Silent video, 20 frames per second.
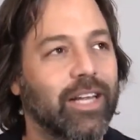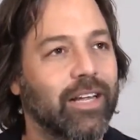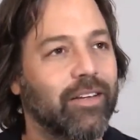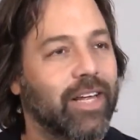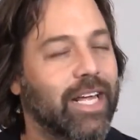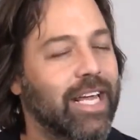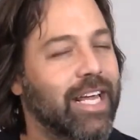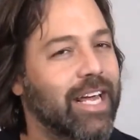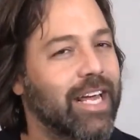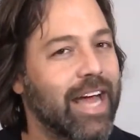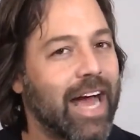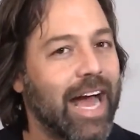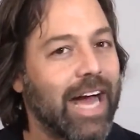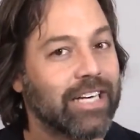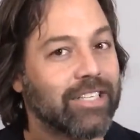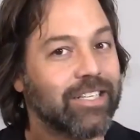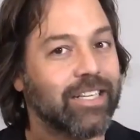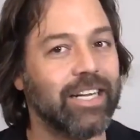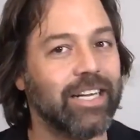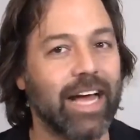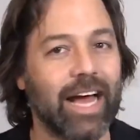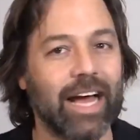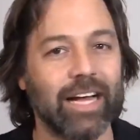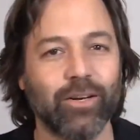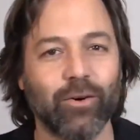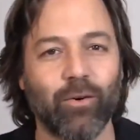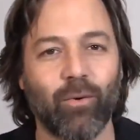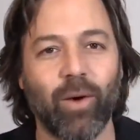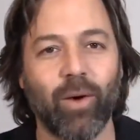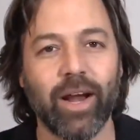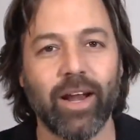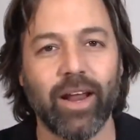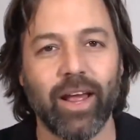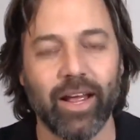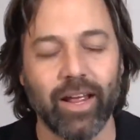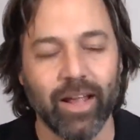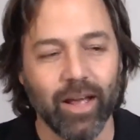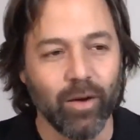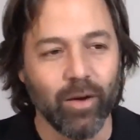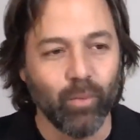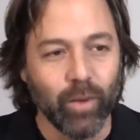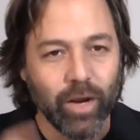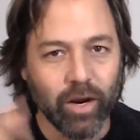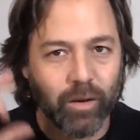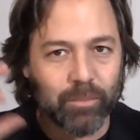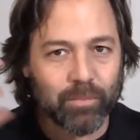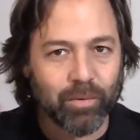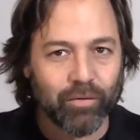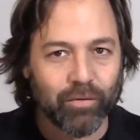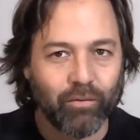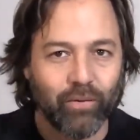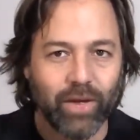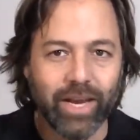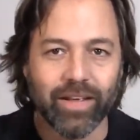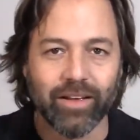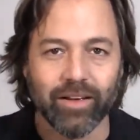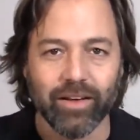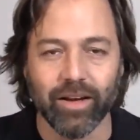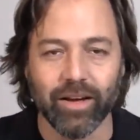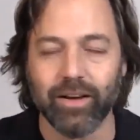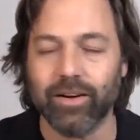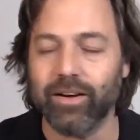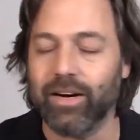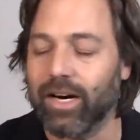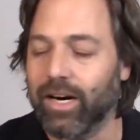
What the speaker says: He actually had quite a weird prophetic